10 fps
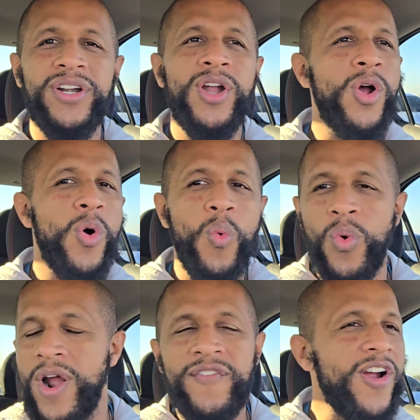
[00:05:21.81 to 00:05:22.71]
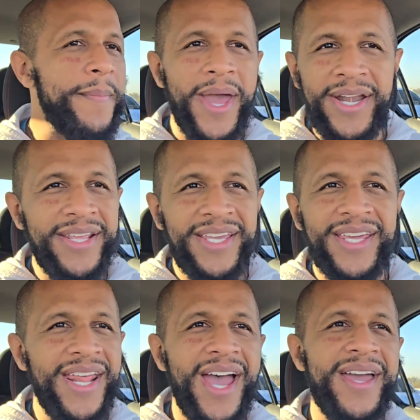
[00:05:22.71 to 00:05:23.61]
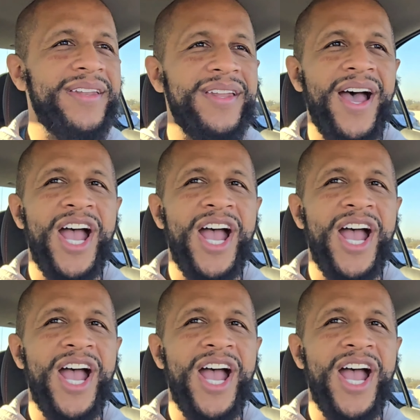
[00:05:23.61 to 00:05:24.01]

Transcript: Wherever I'm editing it at,